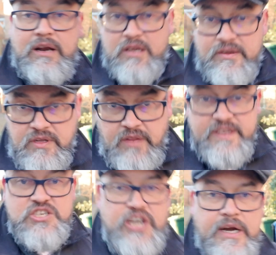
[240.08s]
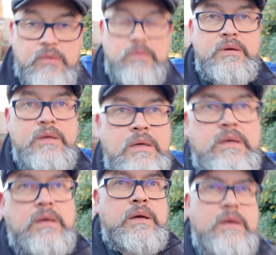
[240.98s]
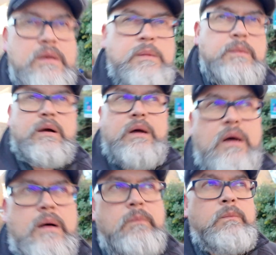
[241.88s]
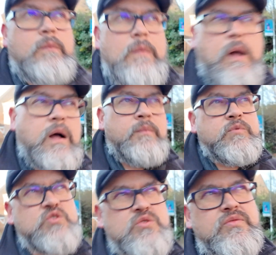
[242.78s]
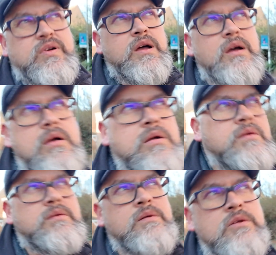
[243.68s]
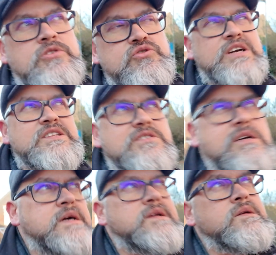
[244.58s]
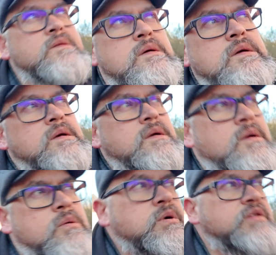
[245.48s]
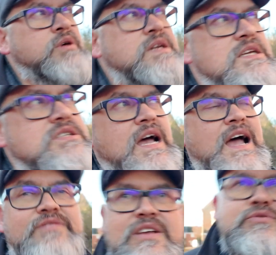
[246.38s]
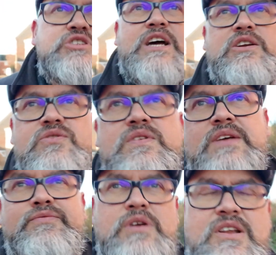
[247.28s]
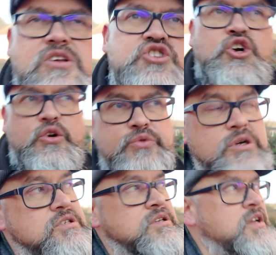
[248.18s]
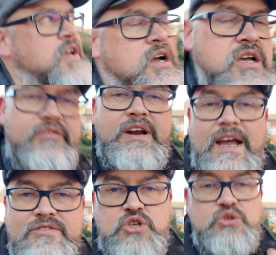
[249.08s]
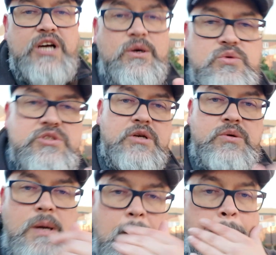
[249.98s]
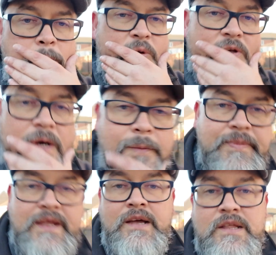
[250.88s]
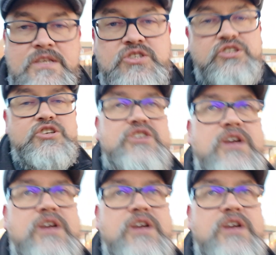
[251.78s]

like I've done this channel. I'm sort of trying to decide on whether I need to have different channels for different genres. Currently have 2 channels, so we've got this Just